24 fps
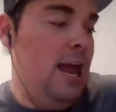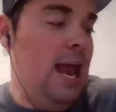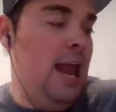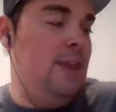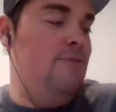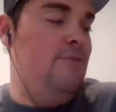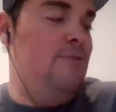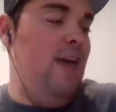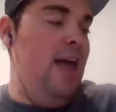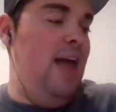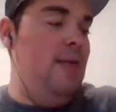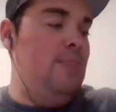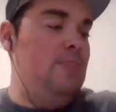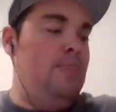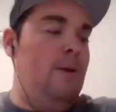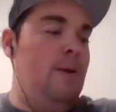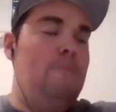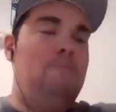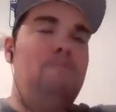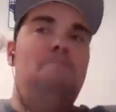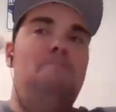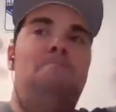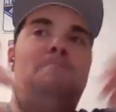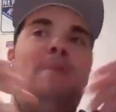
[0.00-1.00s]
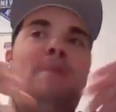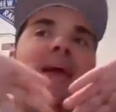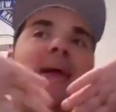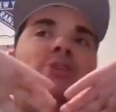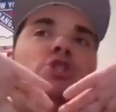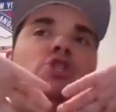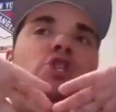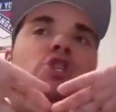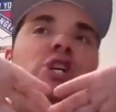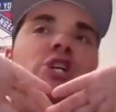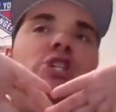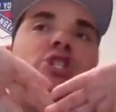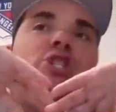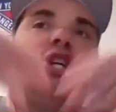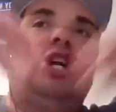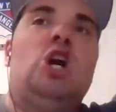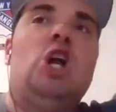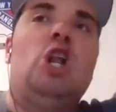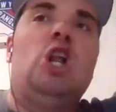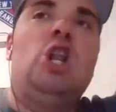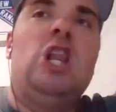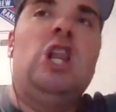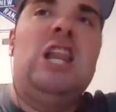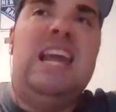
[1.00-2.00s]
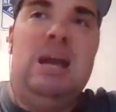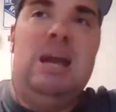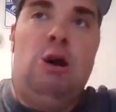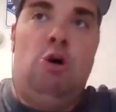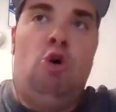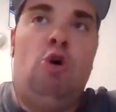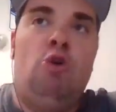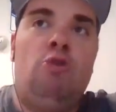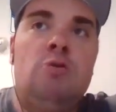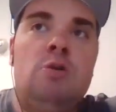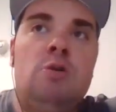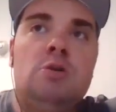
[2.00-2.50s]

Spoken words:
and then the bench is clear.